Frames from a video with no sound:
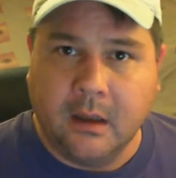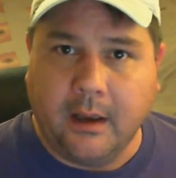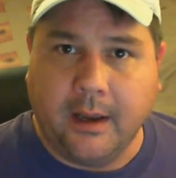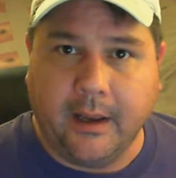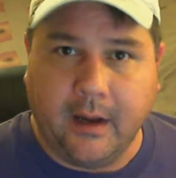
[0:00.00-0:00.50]

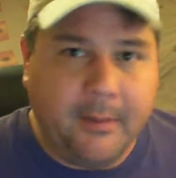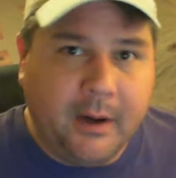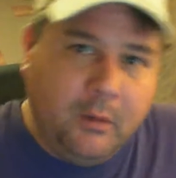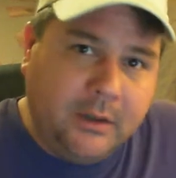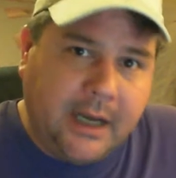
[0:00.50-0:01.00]

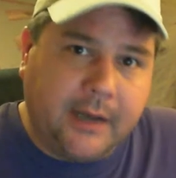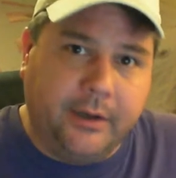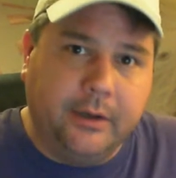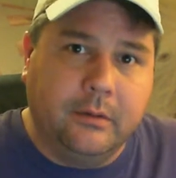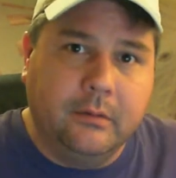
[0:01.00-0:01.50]
and which I could
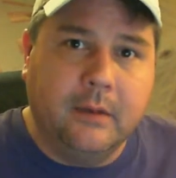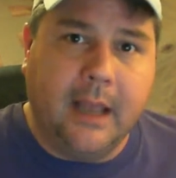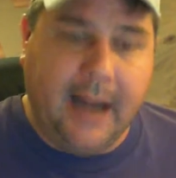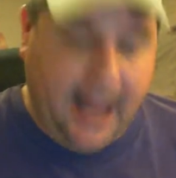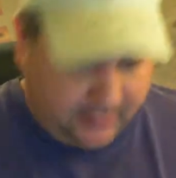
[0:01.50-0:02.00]
do,
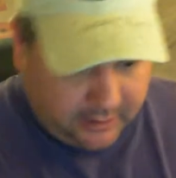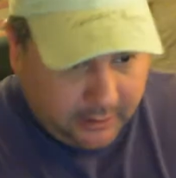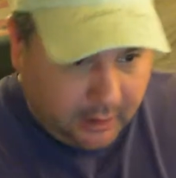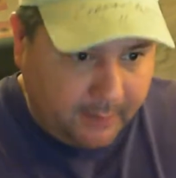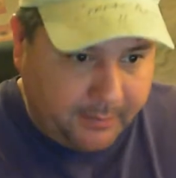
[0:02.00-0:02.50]
and actually
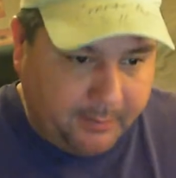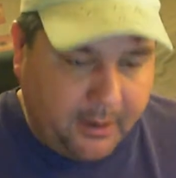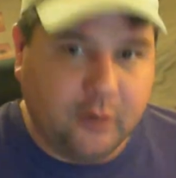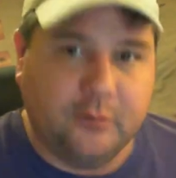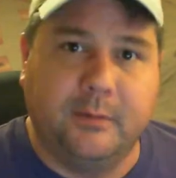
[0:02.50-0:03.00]
look up the
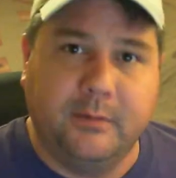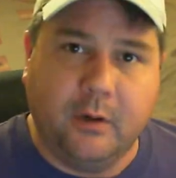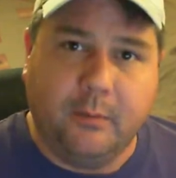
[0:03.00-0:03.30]
post, but,